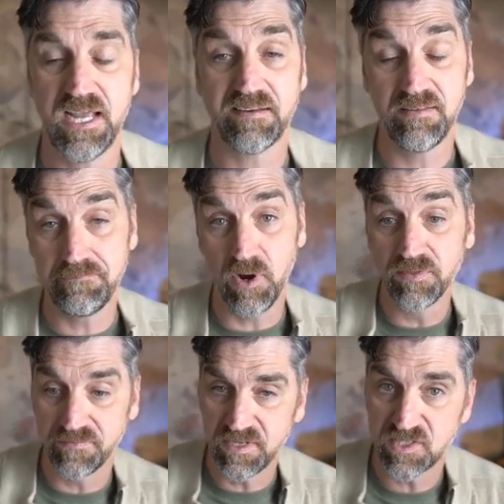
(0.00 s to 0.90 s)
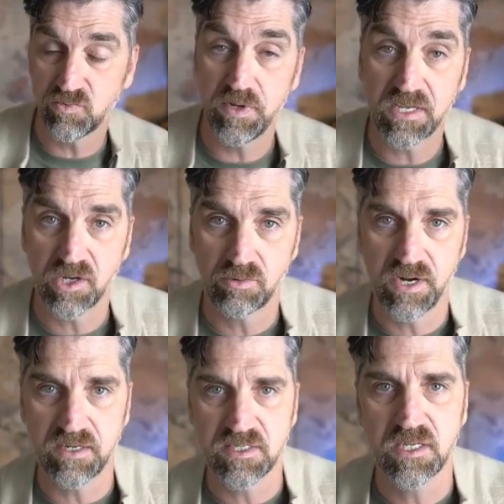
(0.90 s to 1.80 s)
Actually, both of these we can
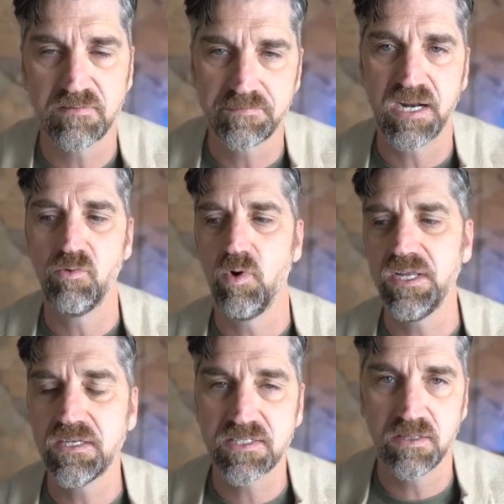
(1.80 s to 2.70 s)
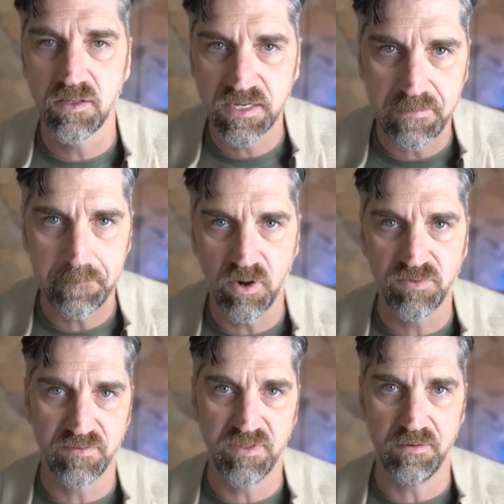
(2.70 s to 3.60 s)
create ourselves, but I want you to look at
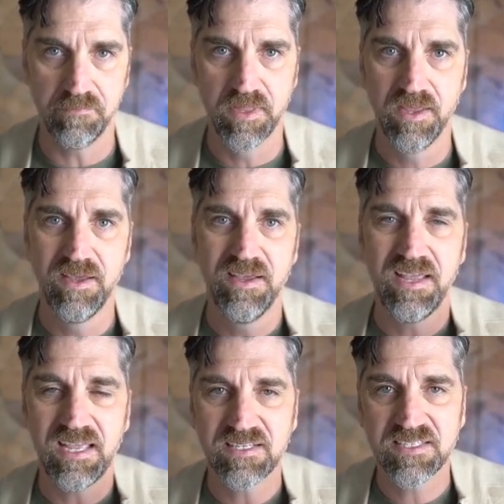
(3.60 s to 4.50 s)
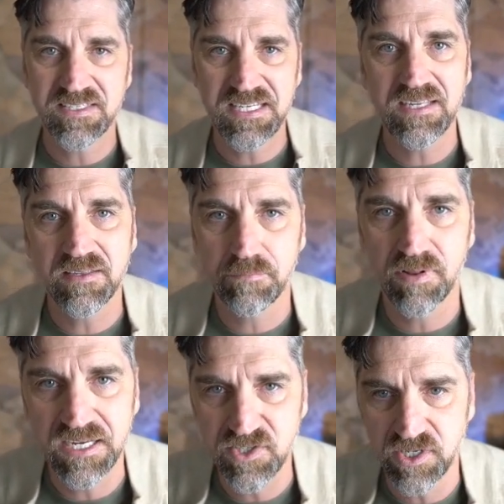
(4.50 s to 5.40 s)
both of them and see their
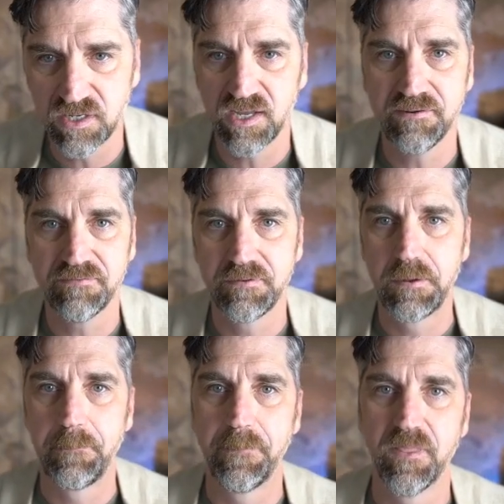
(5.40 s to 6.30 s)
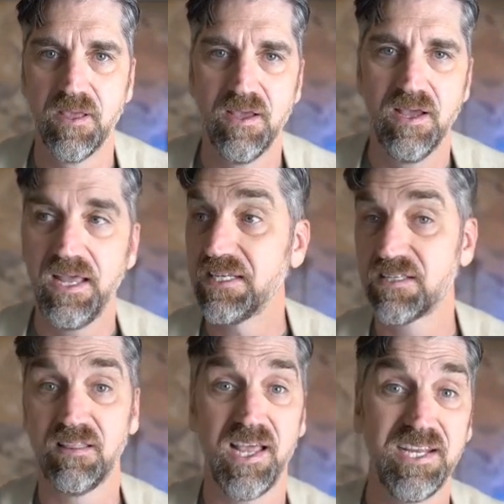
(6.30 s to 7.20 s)
place in your life. It's
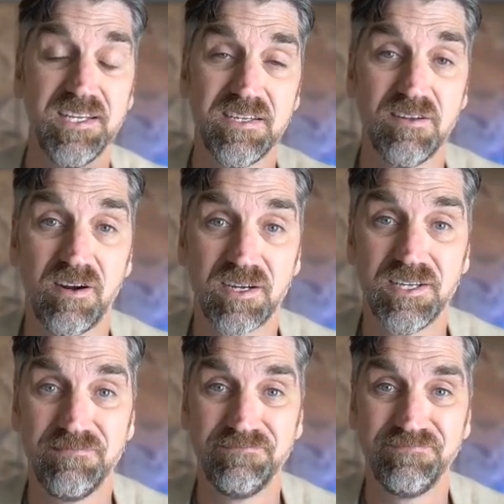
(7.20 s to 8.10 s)
light and dark.